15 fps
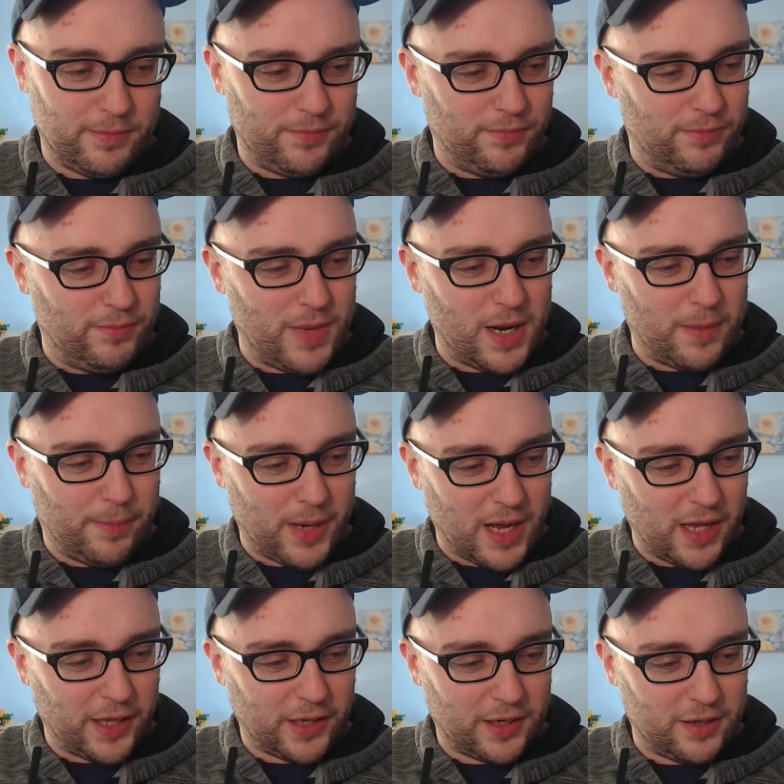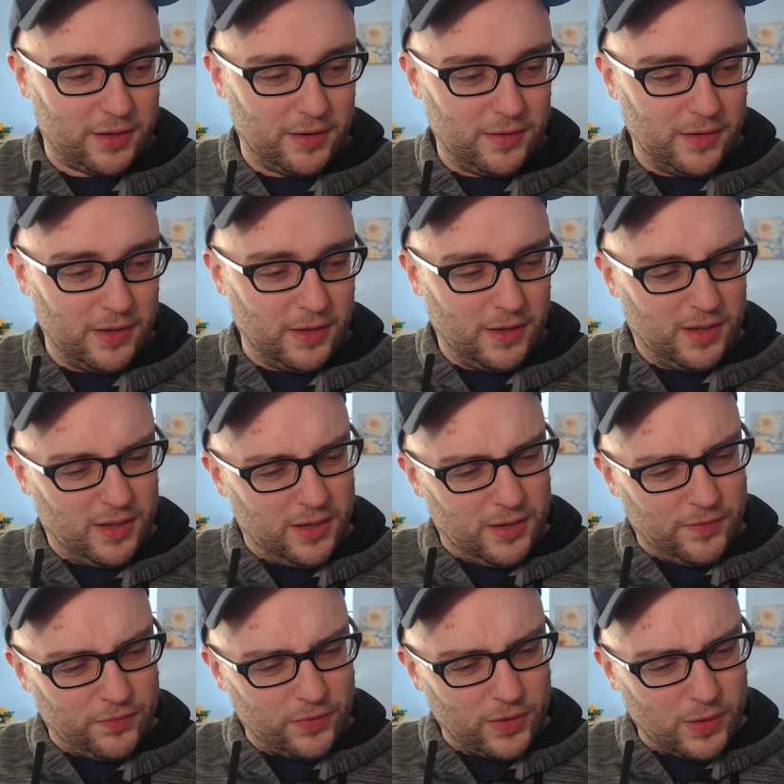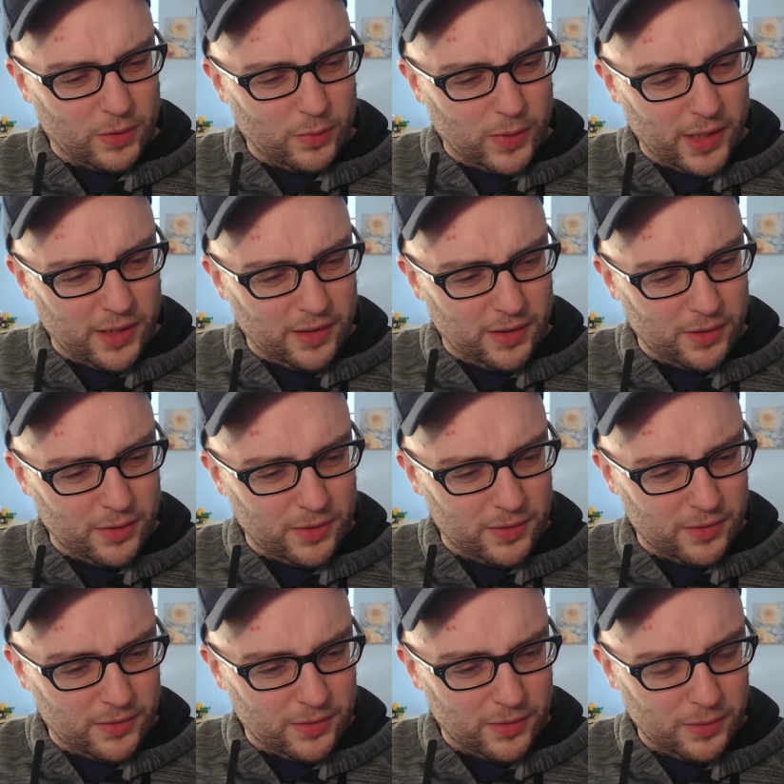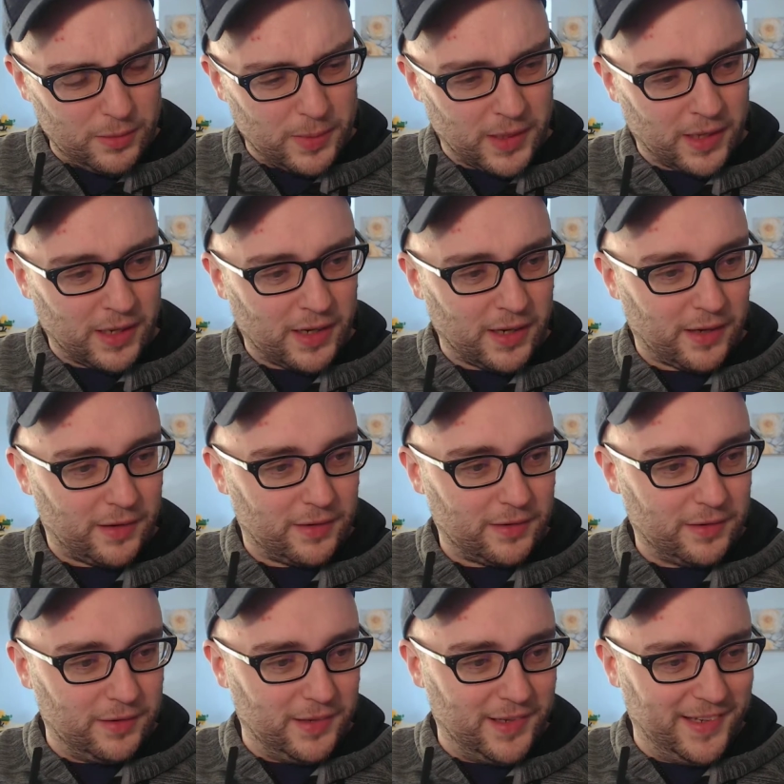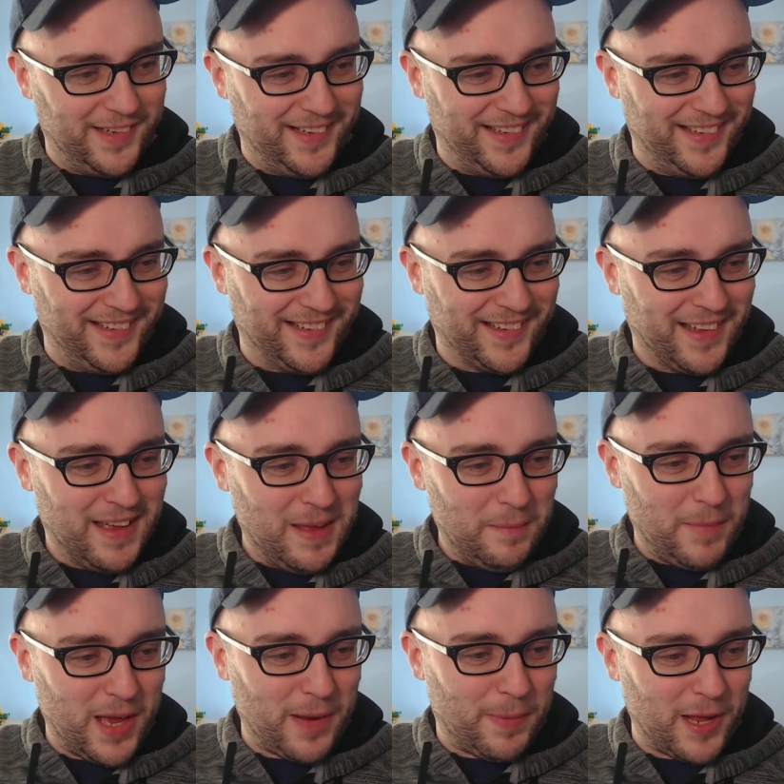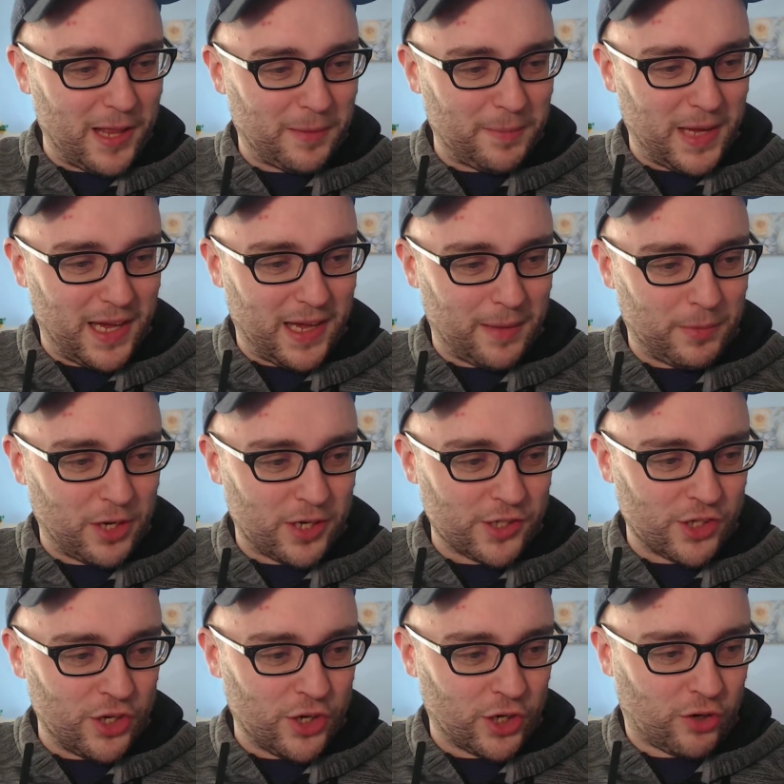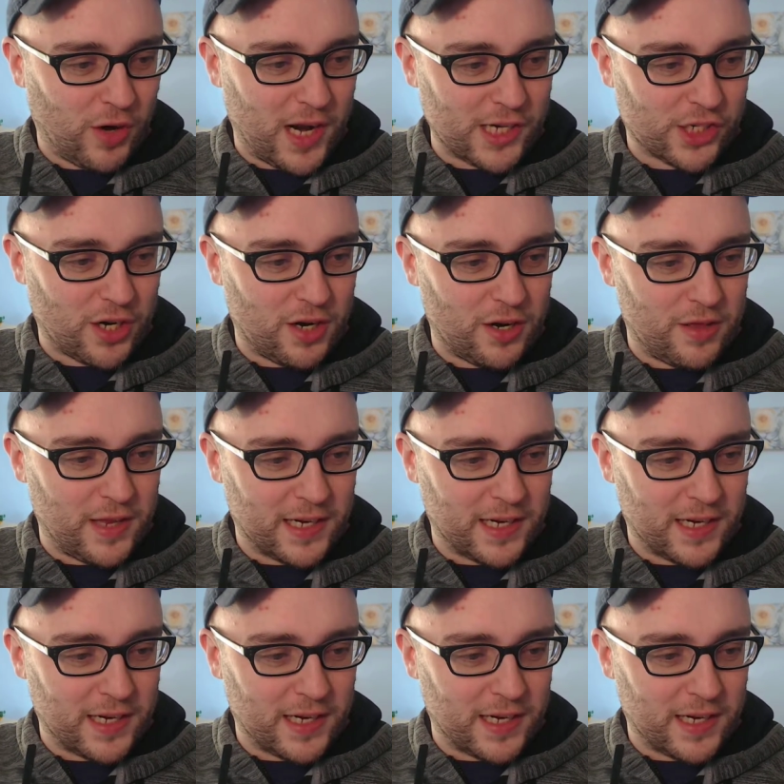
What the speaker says: metabolic... What? Oh my god. Metabolic mayhem causing you to crash harder than a